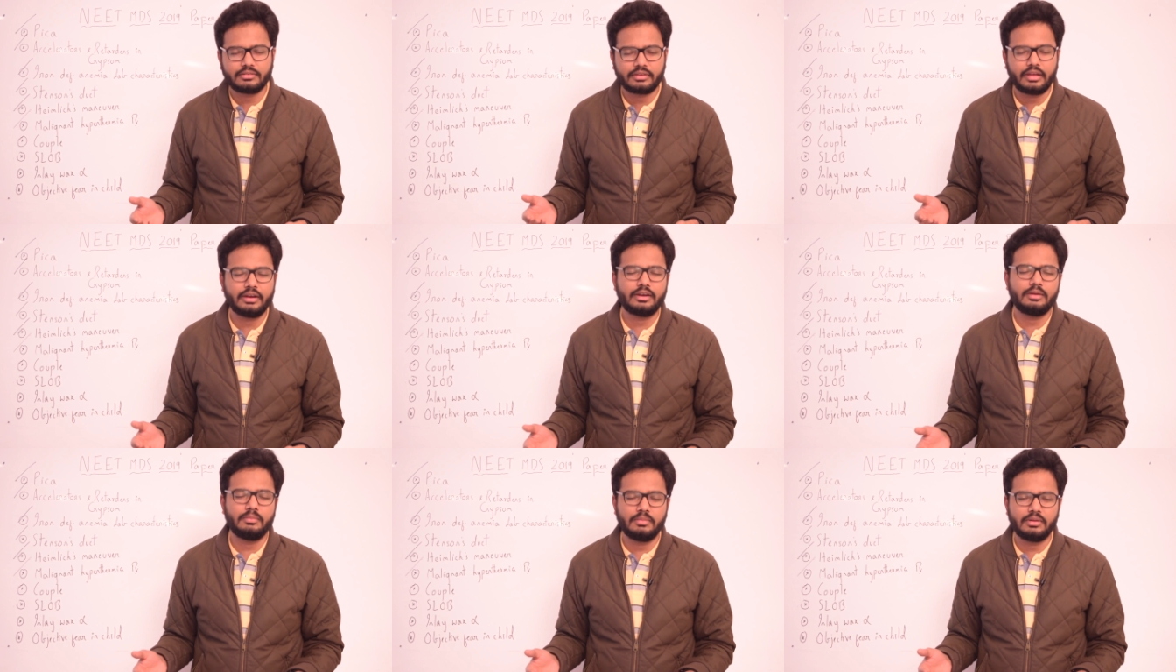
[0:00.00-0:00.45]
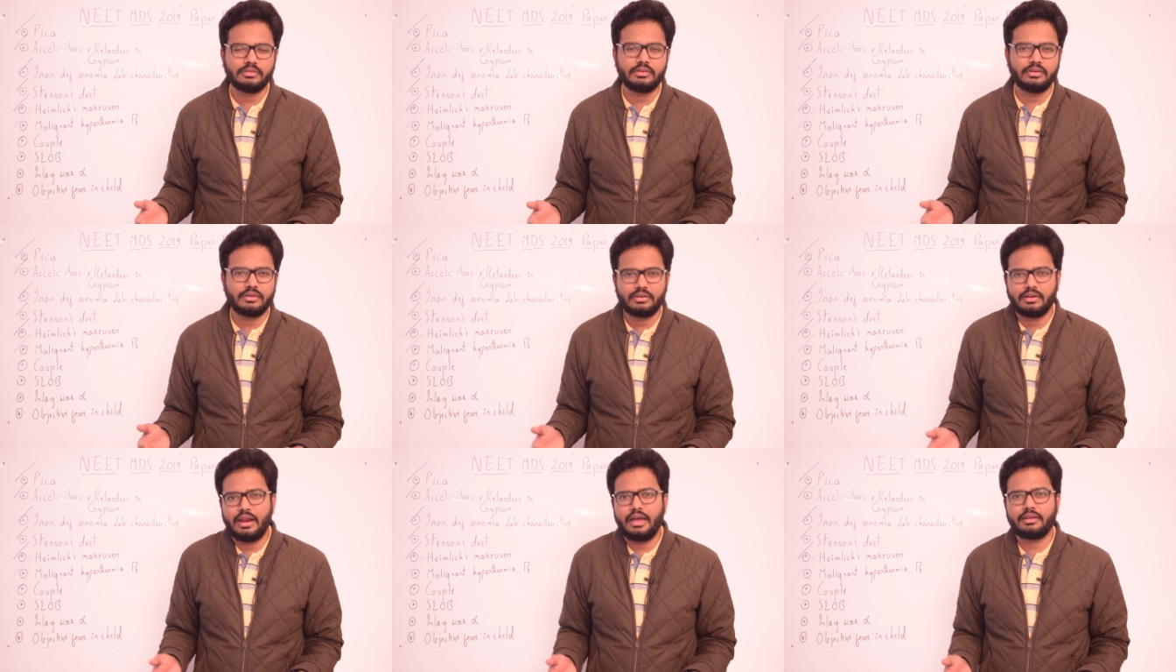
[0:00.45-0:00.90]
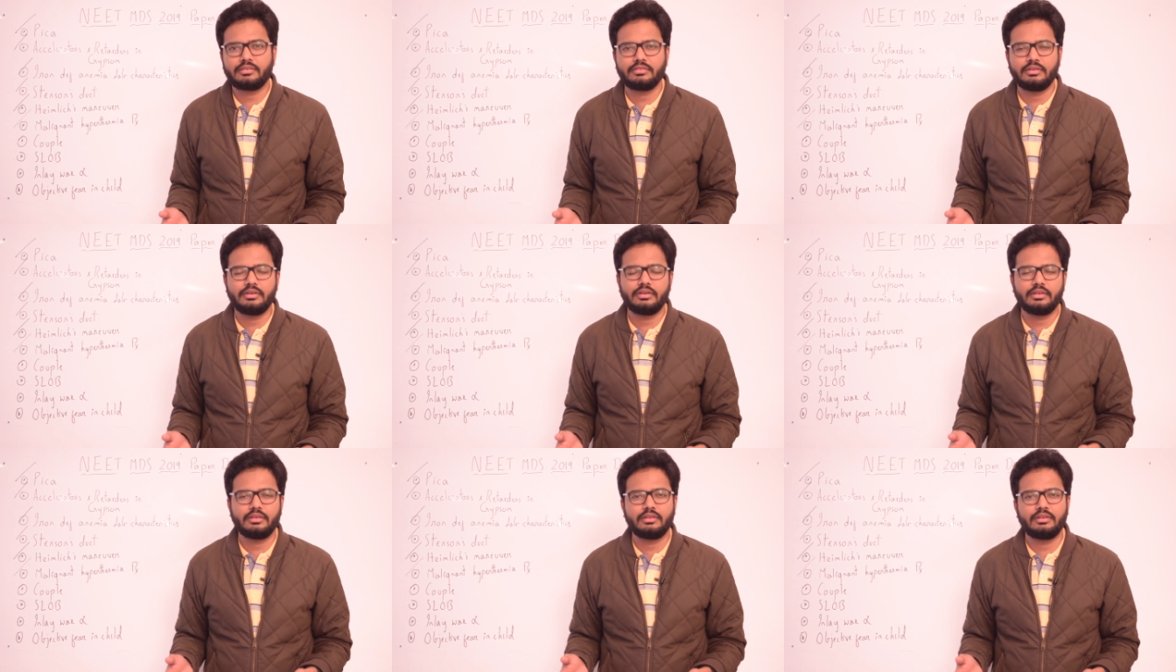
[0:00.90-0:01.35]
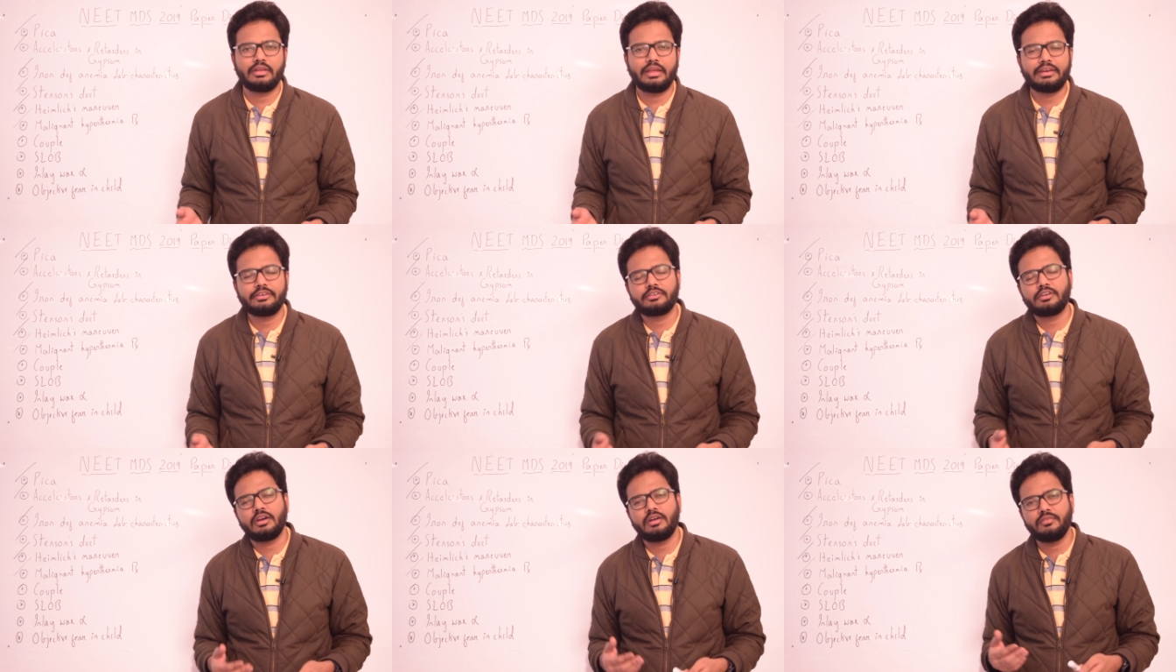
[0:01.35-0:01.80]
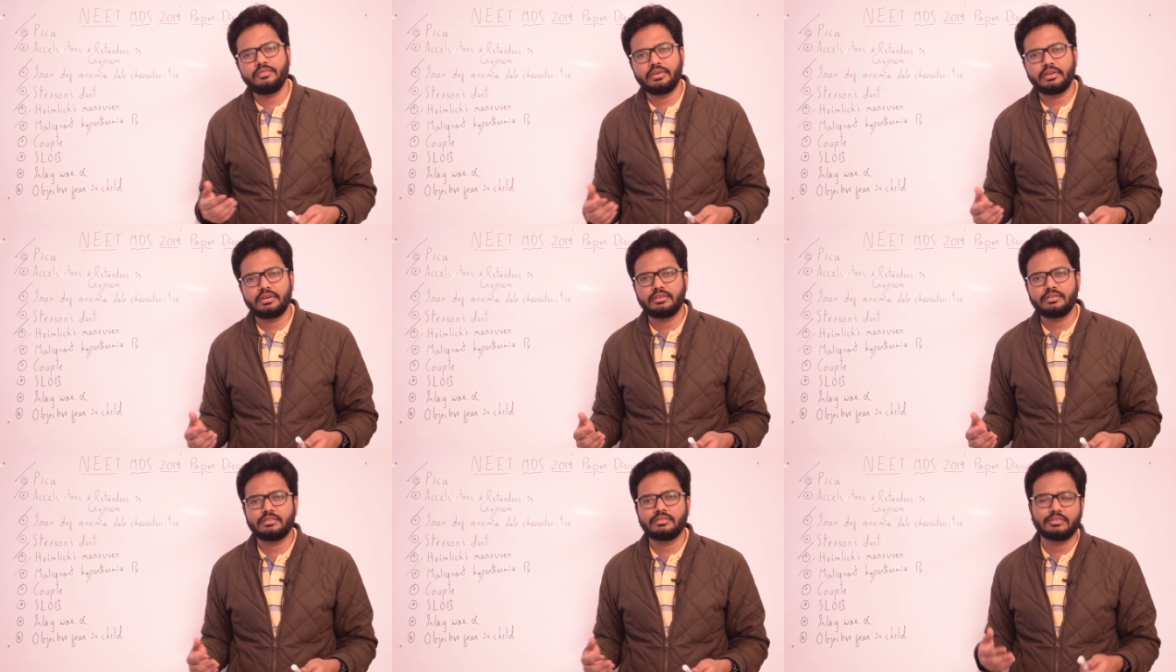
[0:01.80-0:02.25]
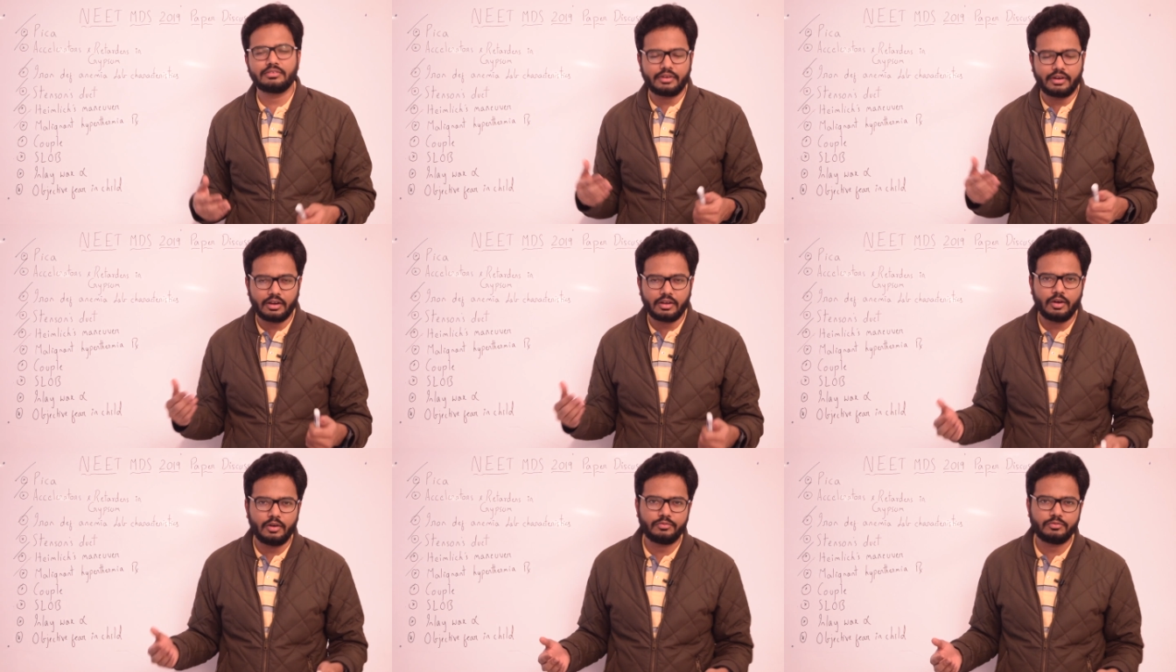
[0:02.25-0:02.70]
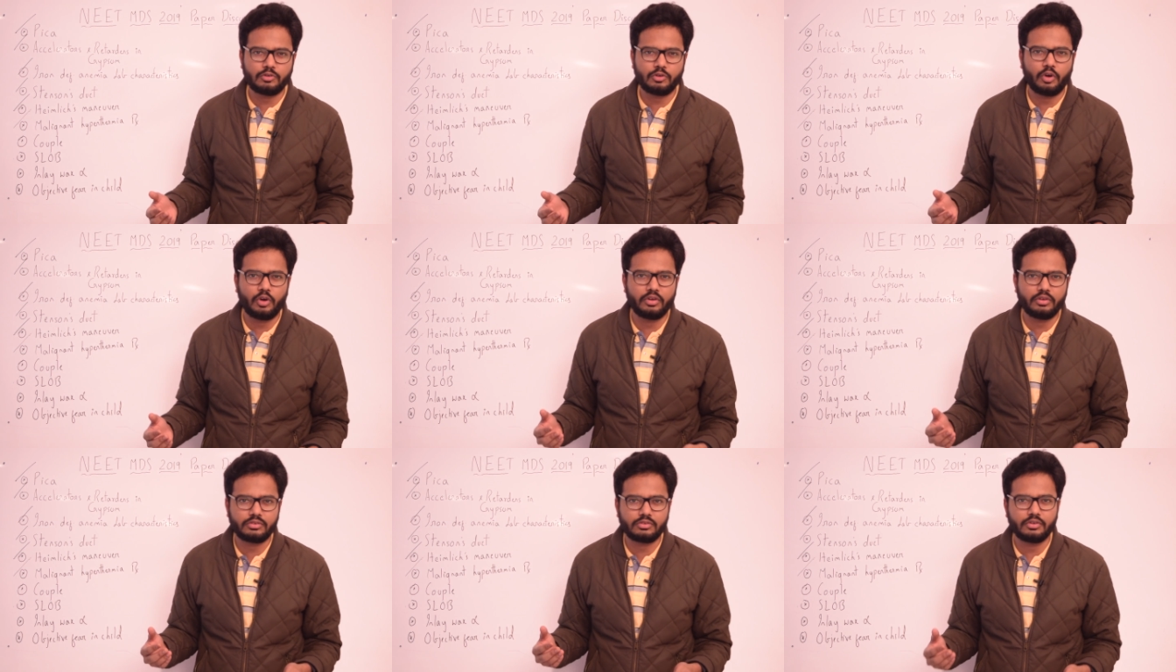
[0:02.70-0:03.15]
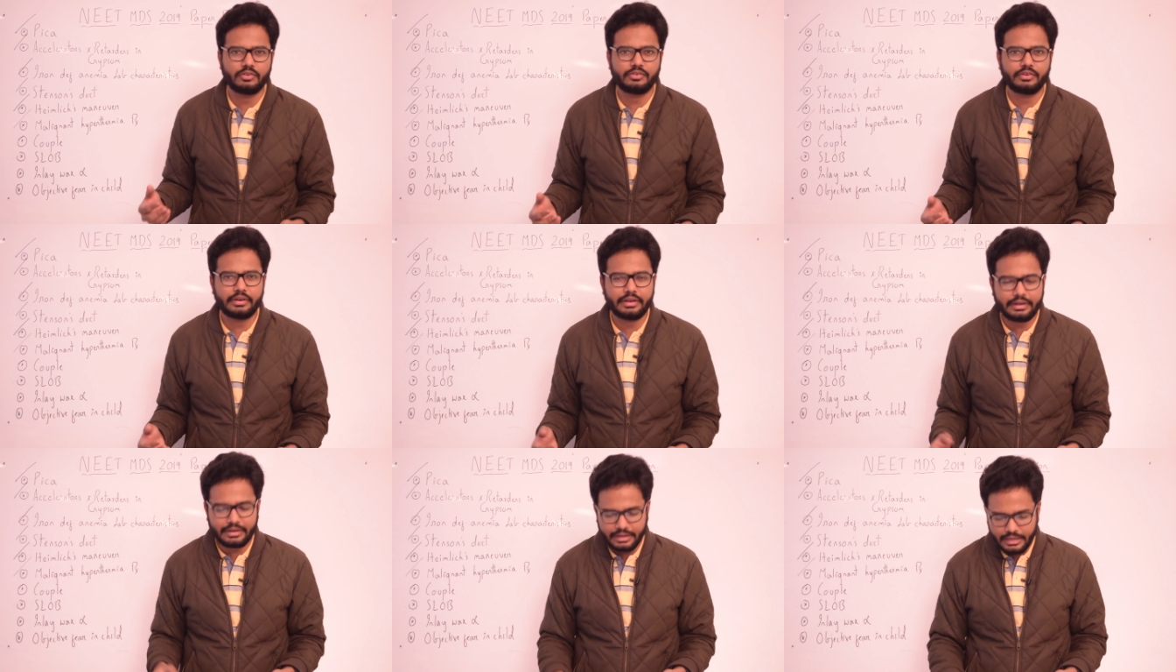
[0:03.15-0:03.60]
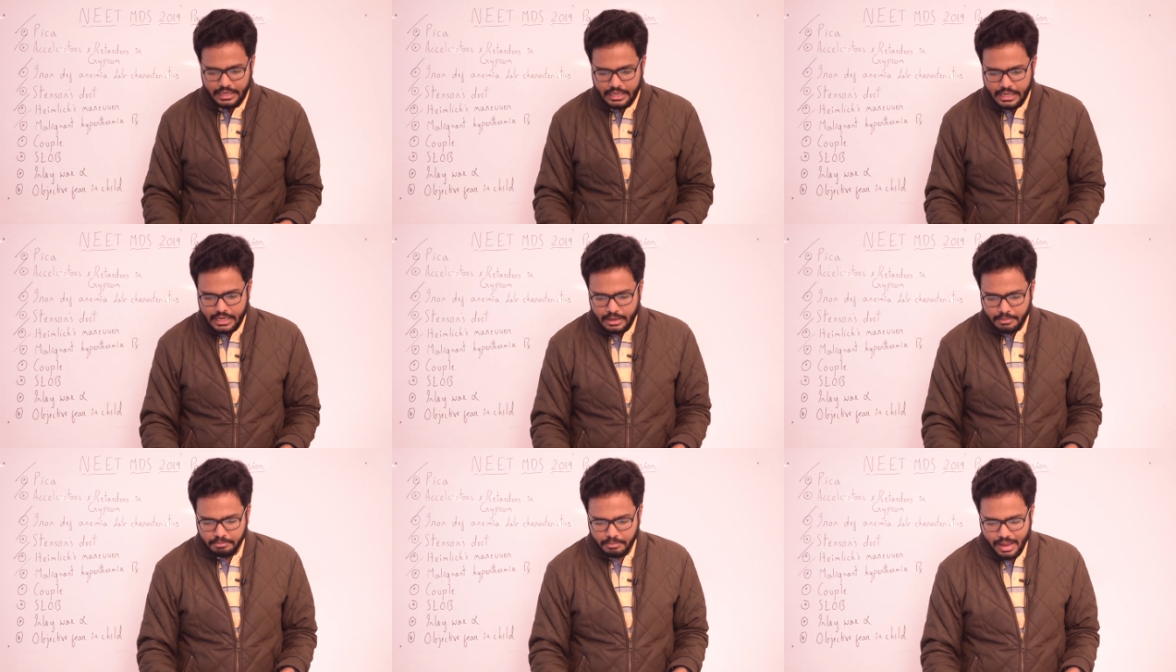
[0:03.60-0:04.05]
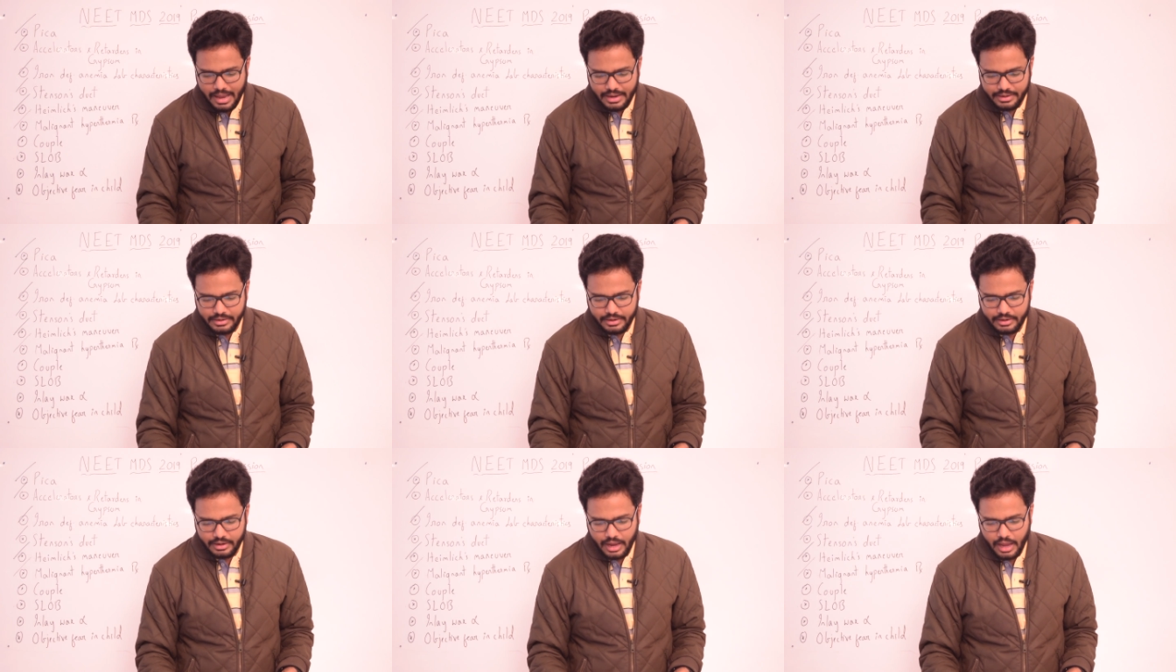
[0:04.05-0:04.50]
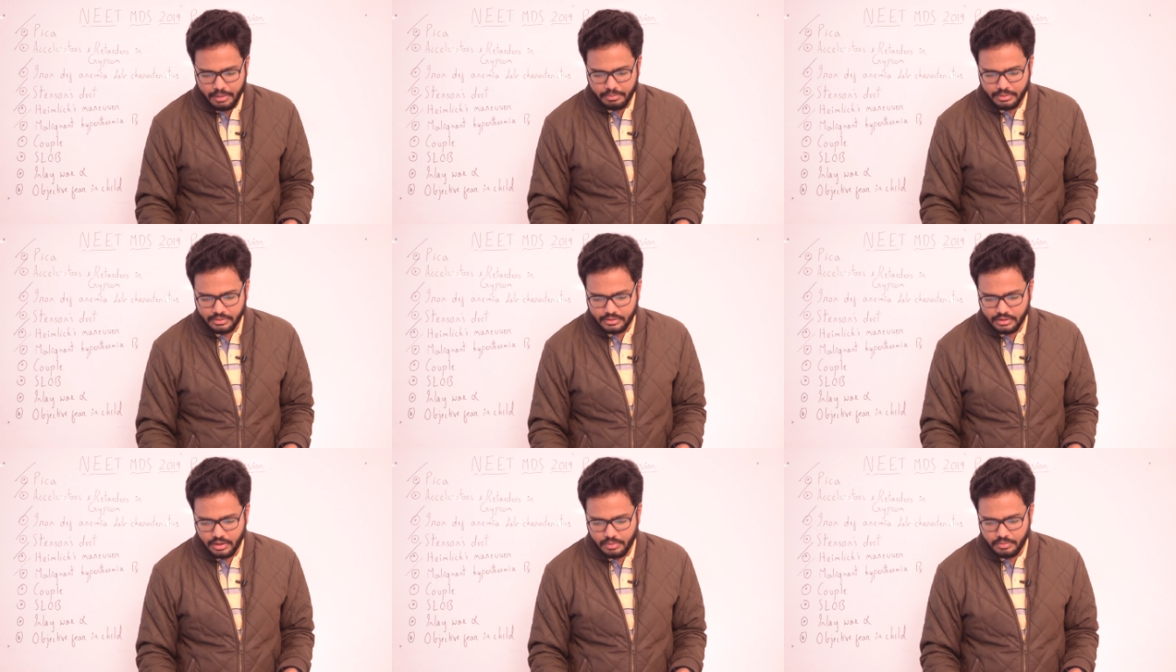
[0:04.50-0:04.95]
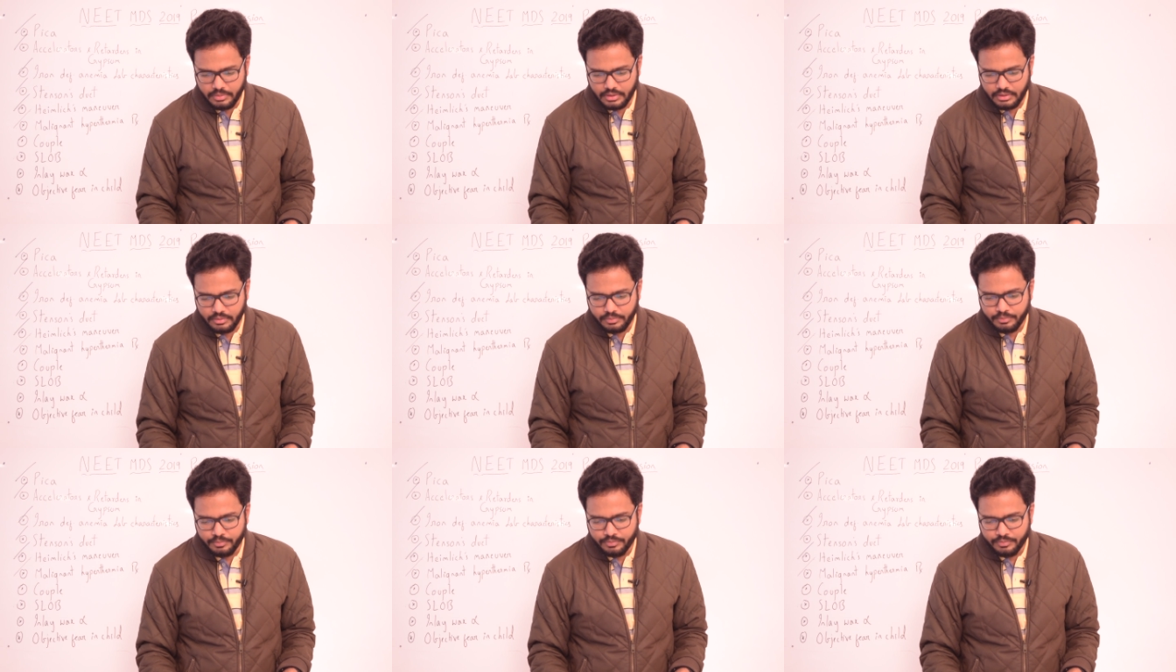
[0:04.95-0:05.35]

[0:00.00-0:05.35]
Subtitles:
skeletal muscle relaxant intravenous, is a drug of choice to treat malignant hyperthermia.